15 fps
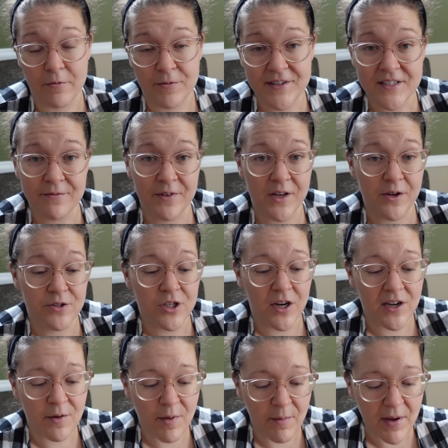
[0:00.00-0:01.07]
recent video
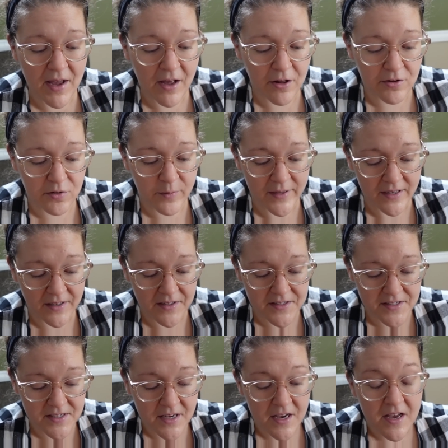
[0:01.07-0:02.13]
talking about my health,
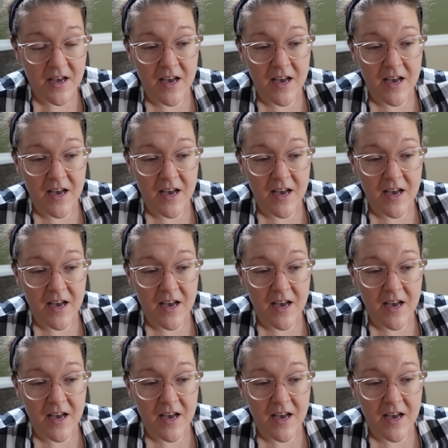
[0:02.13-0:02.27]
because